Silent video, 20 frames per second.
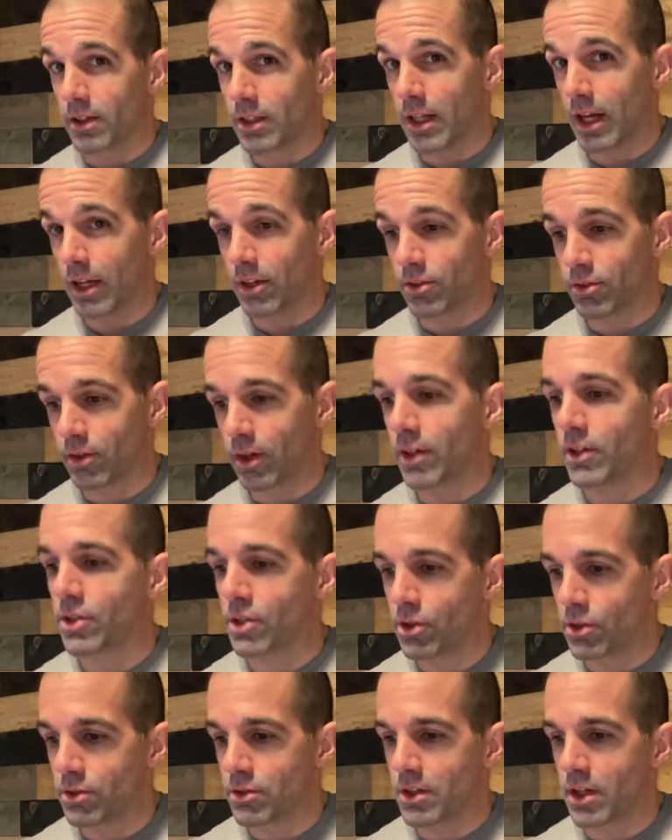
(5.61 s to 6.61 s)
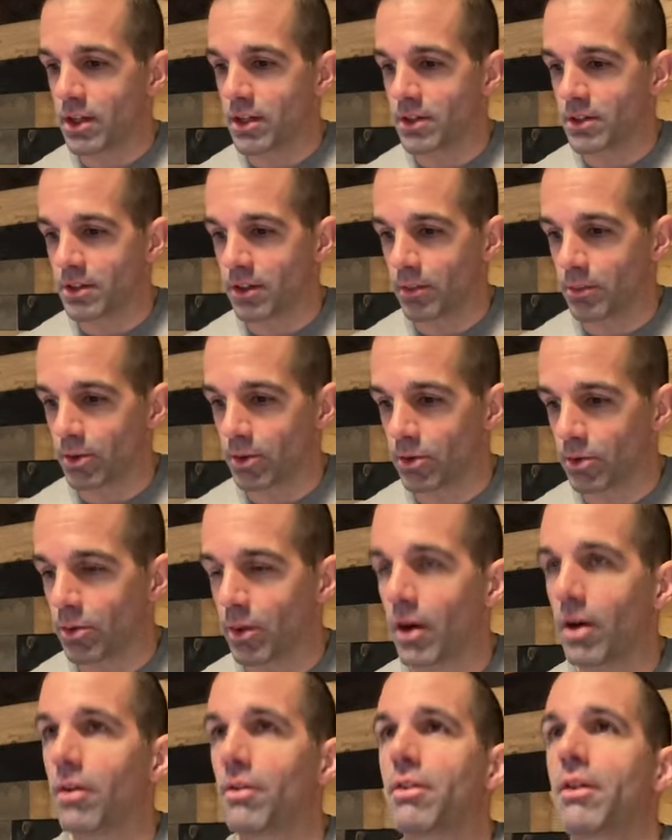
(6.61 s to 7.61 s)
Yes, right? Tuesday, December
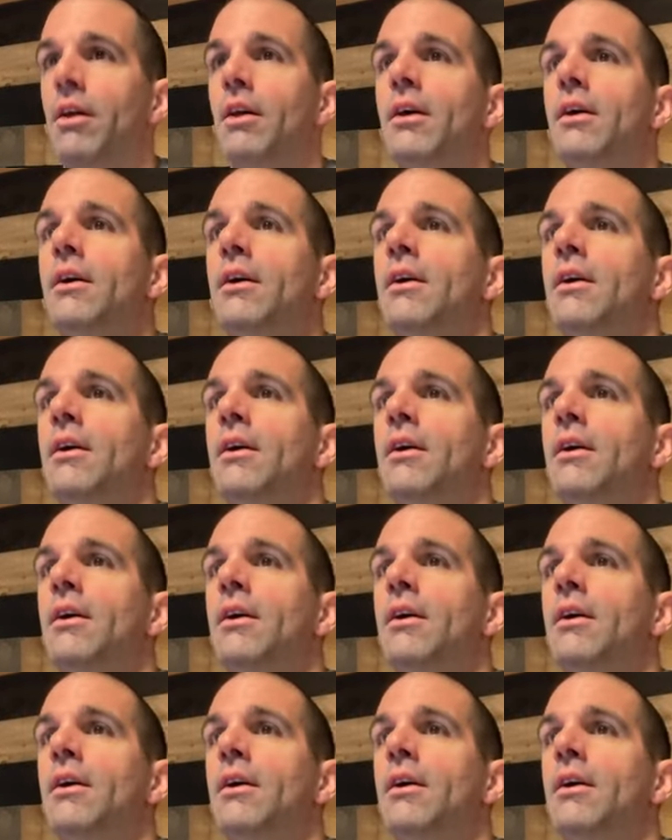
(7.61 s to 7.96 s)
12th,